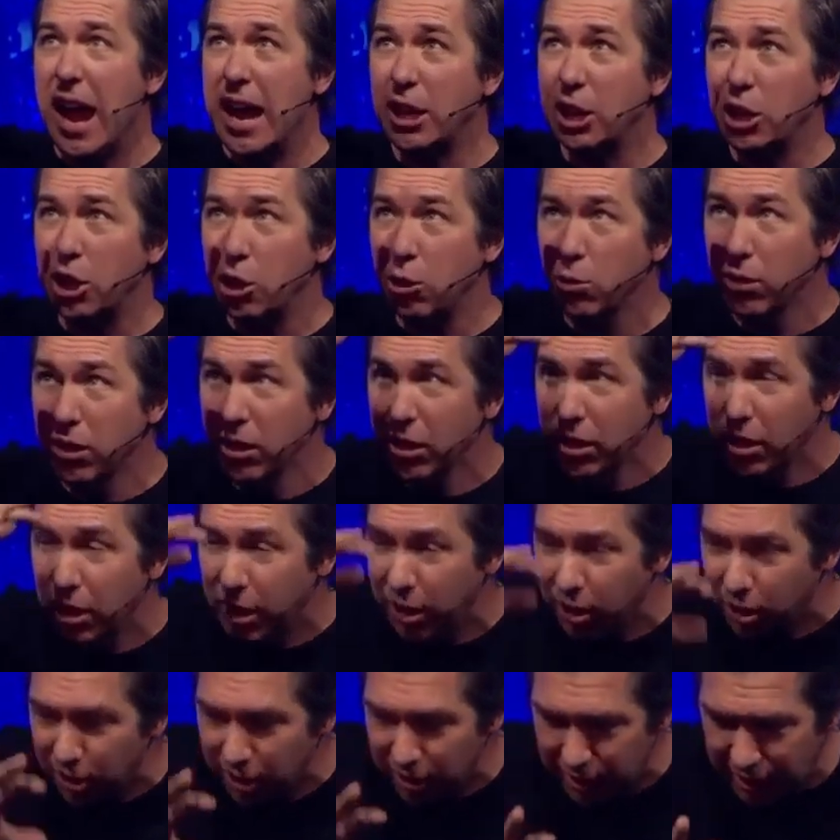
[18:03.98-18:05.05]
and you
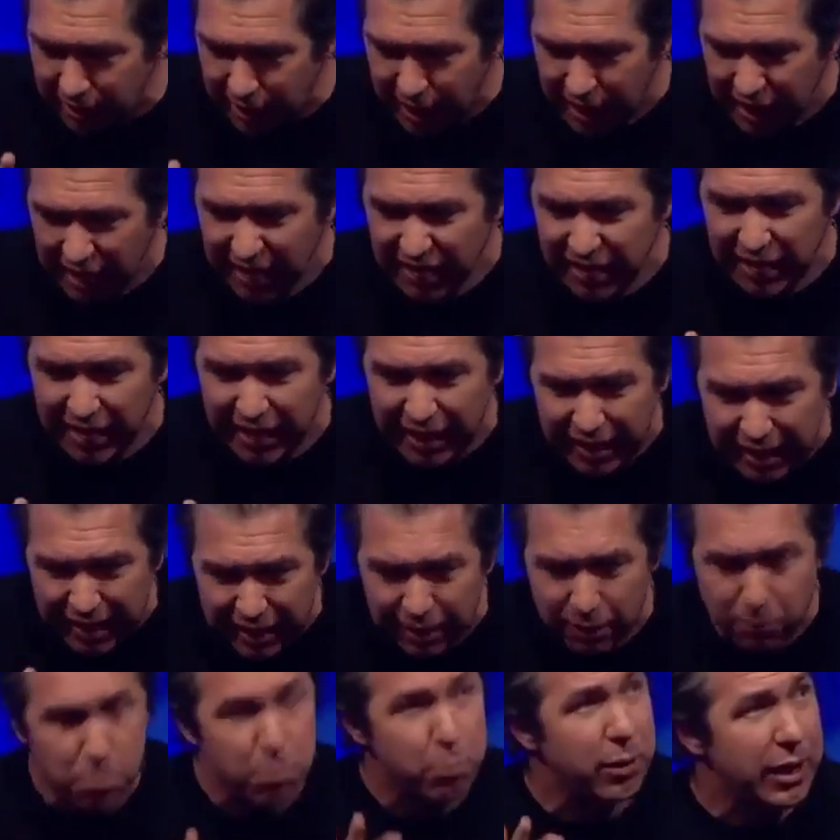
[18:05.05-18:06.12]
literally
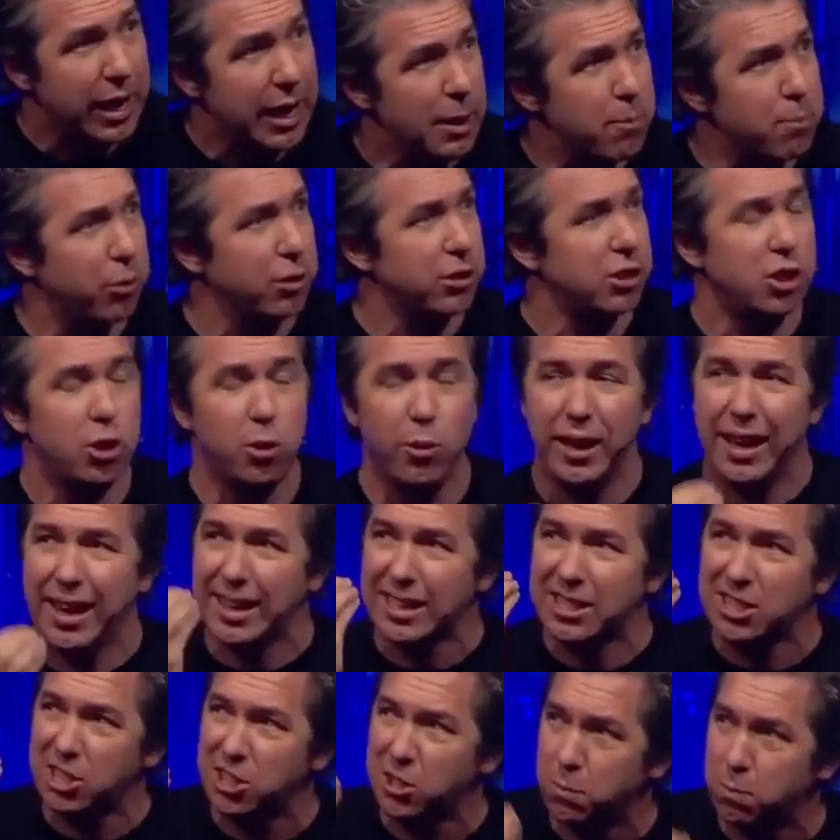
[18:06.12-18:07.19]
lead people to
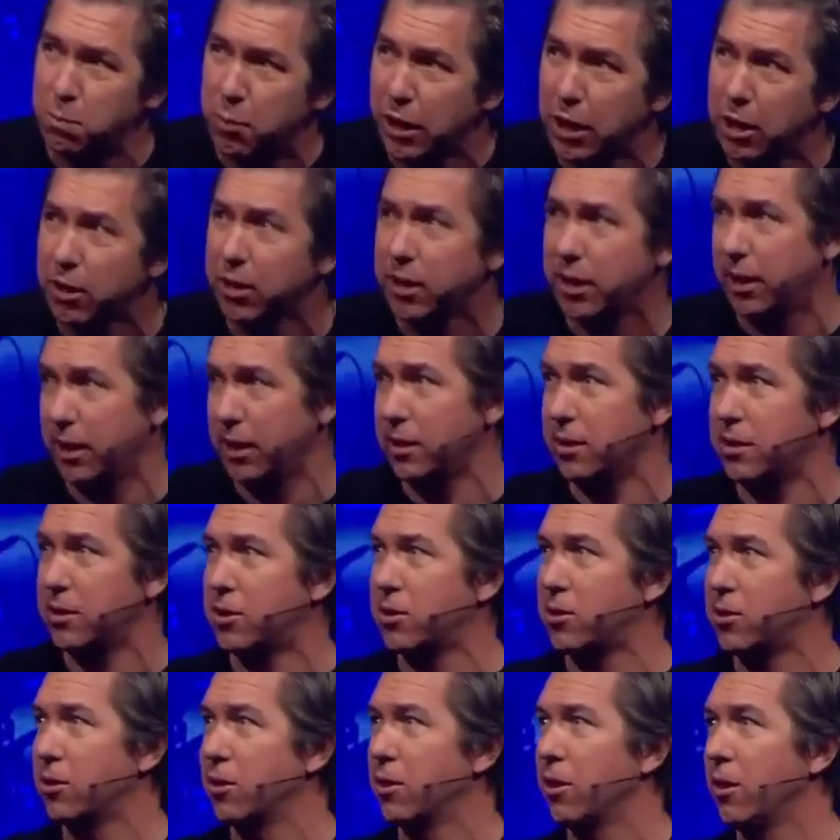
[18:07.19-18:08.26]

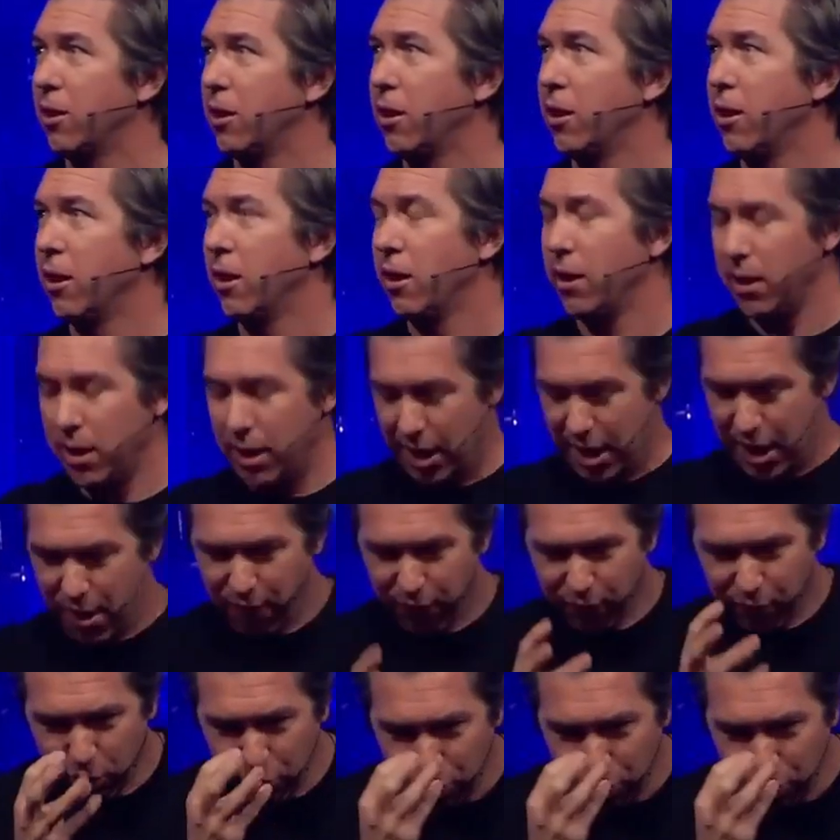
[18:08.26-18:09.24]
experience if